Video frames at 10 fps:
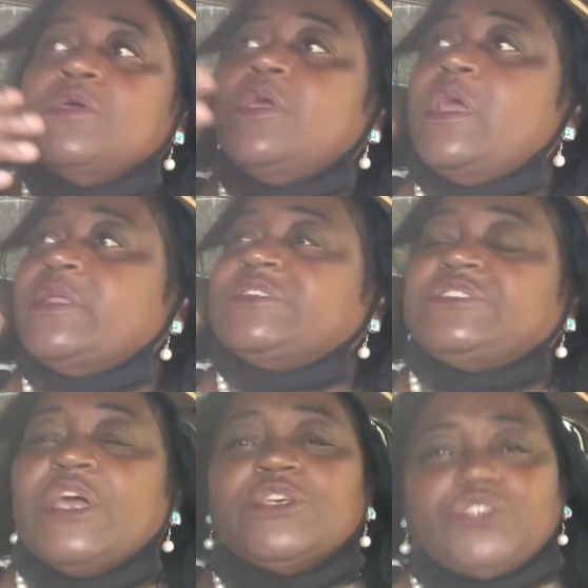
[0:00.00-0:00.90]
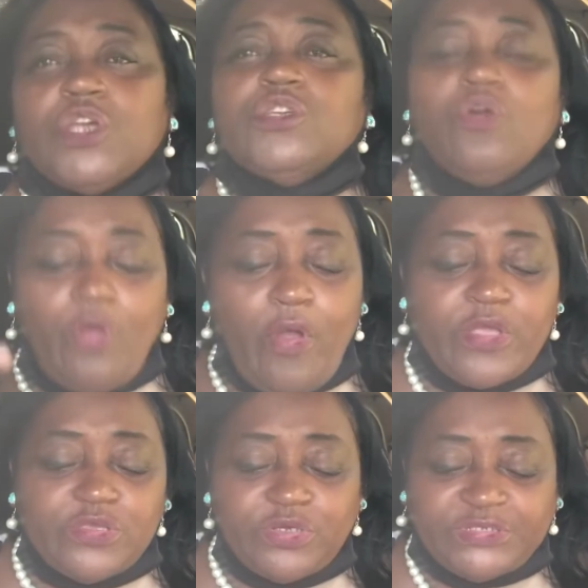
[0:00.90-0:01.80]
In a sense, you
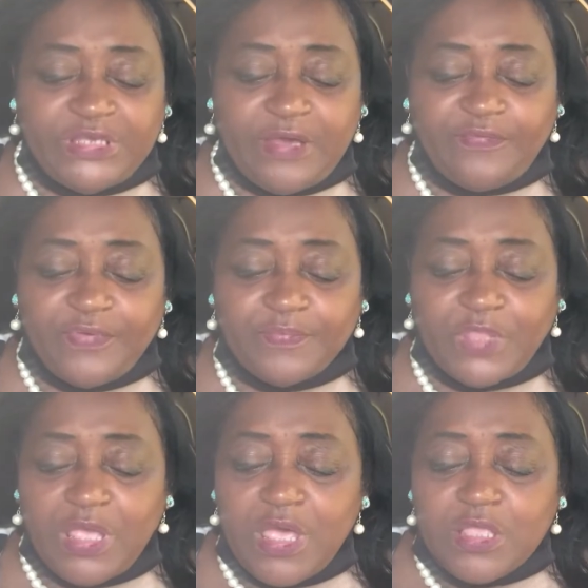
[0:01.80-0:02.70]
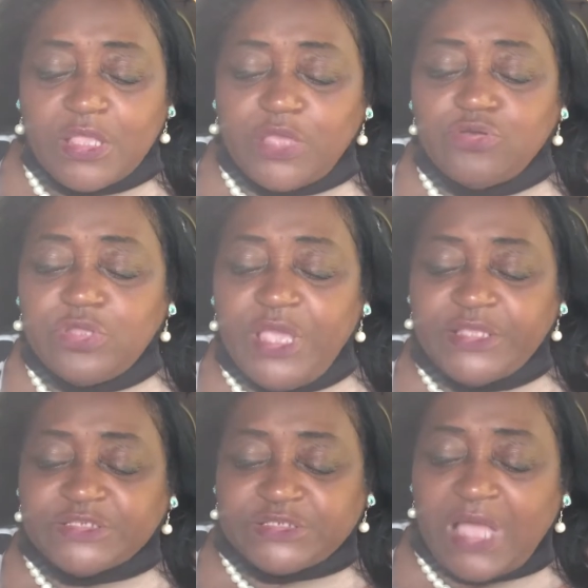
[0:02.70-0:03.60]
hurting yourself. Now you need
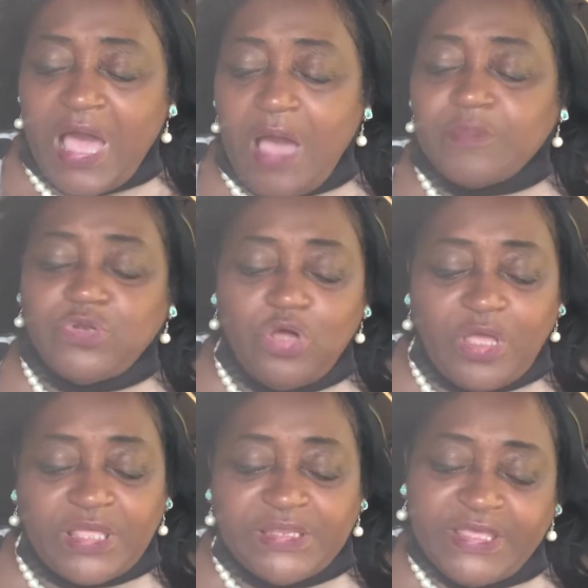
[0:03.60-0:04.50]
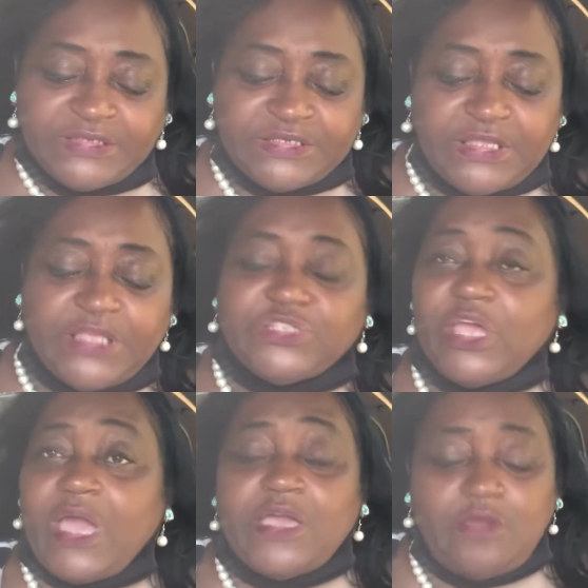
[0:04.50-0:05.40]
to stop, look, and listen, and
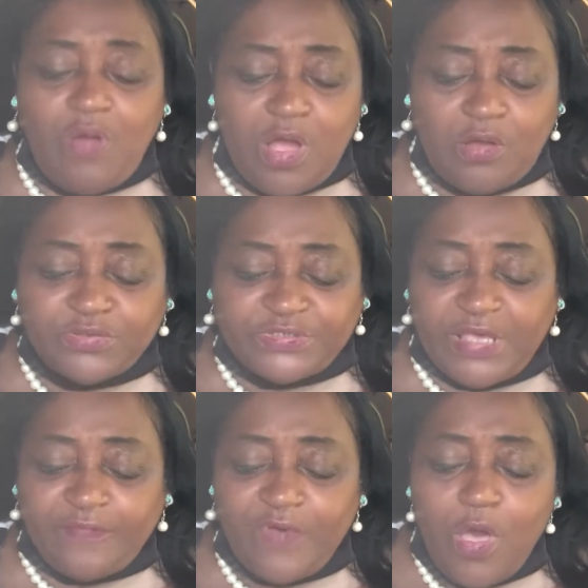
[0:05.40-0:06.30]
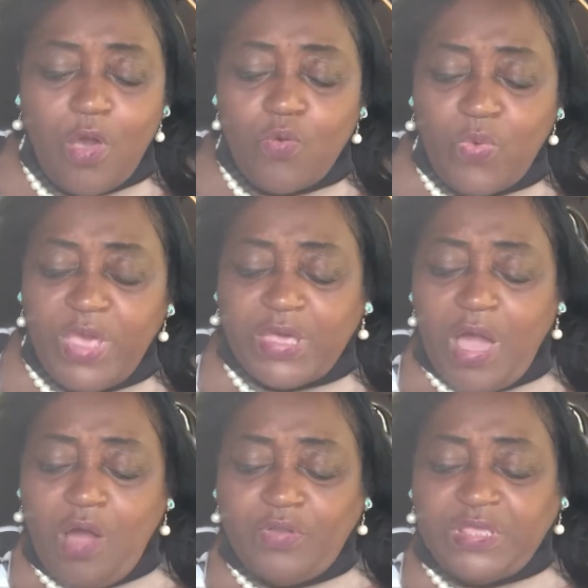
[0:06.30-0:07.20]
check out your own self. We can
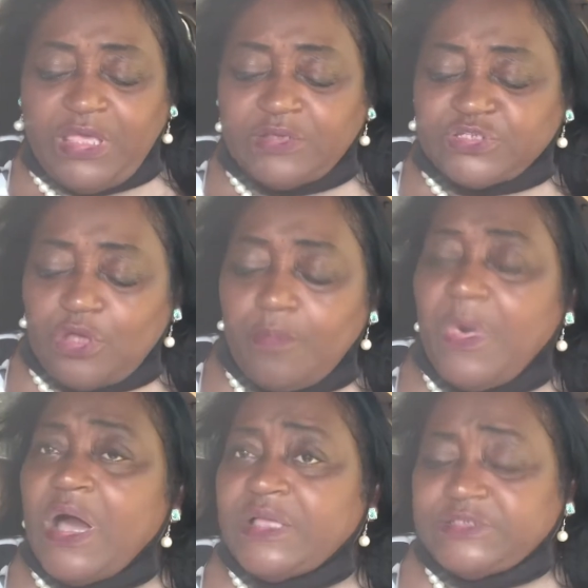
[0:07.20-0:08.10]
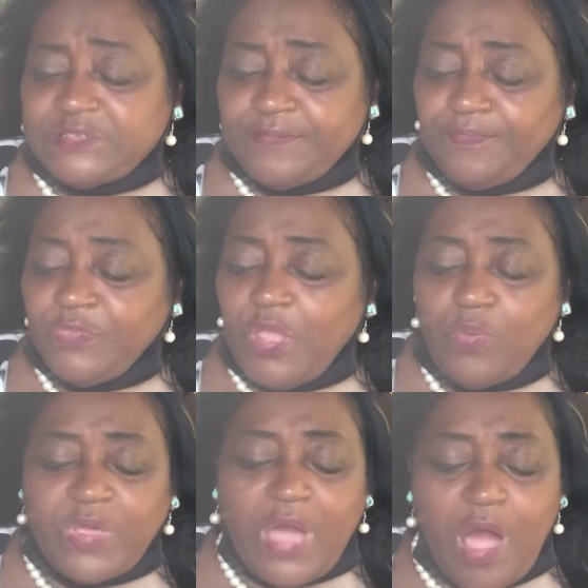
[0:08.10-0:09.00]
only give so much. and
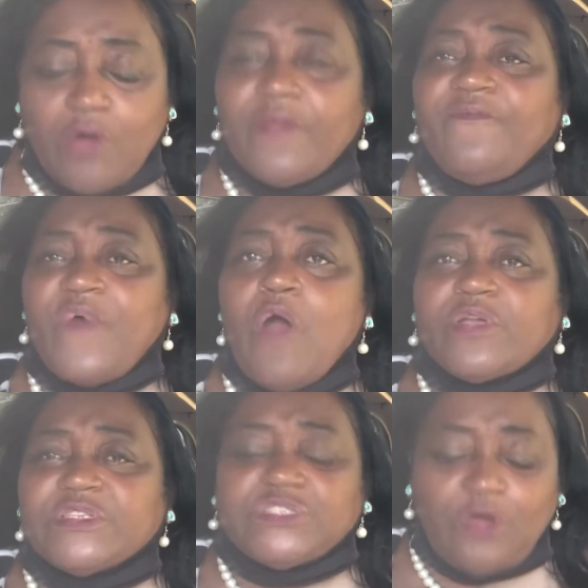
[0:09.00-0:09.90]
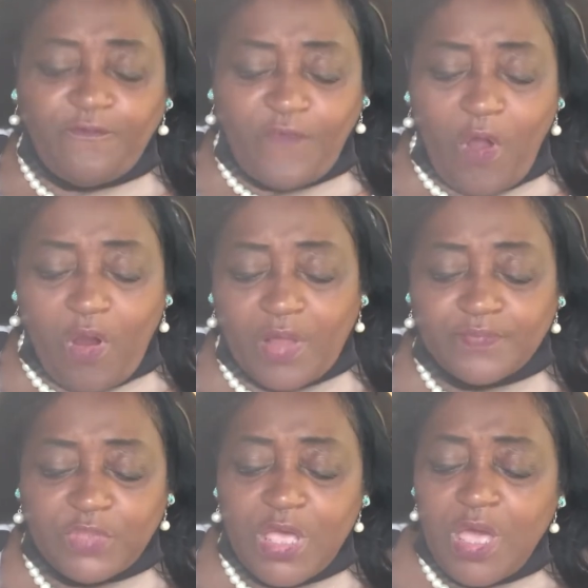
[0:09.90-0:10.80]
we can only focus so far,
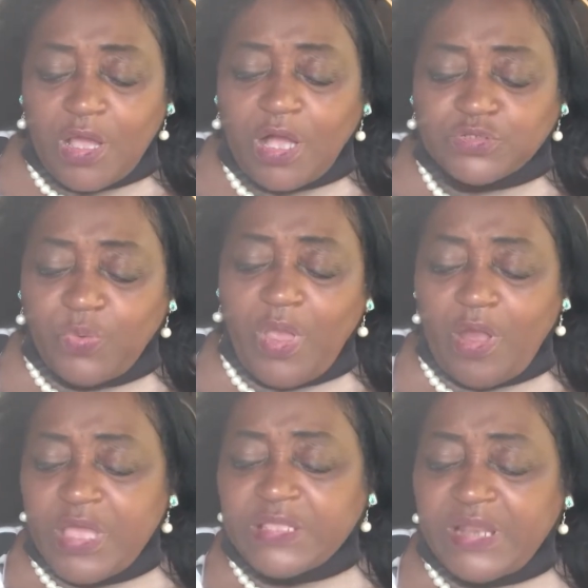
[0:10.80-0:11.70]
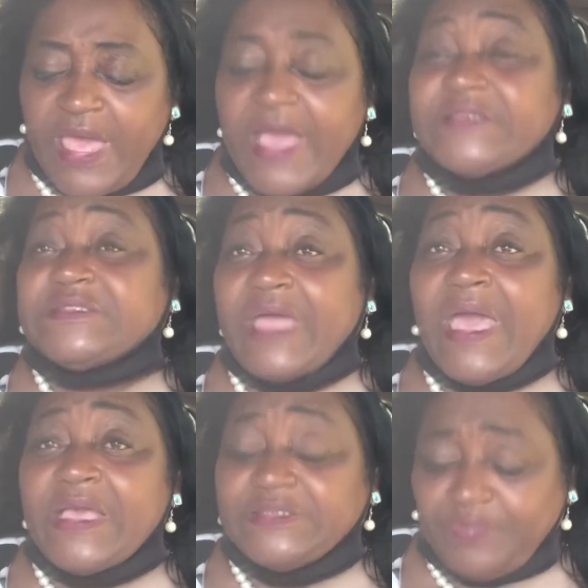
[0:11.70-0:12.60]
because we are in the last
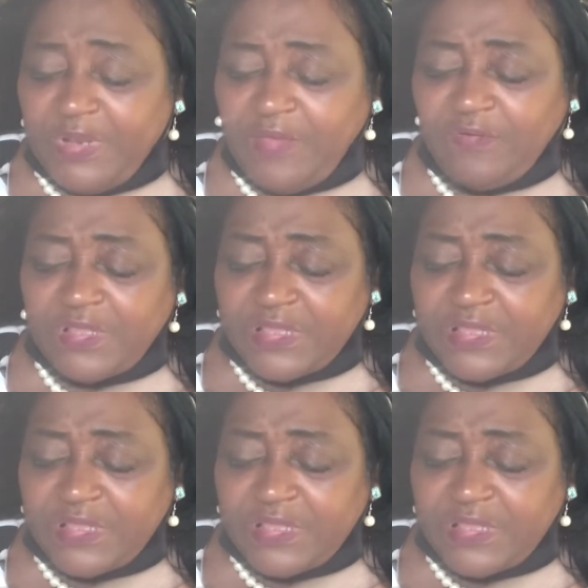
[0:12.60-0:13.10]
days, believe it or